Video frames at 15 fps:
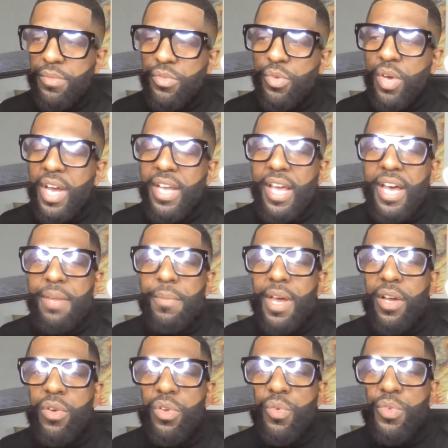So I'm
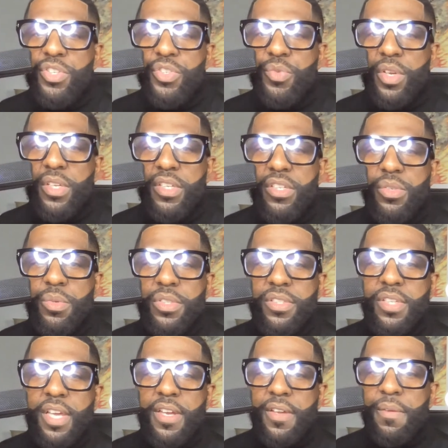not gonna restrict it to a
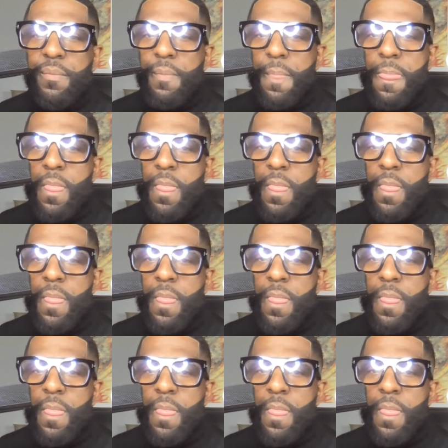setting.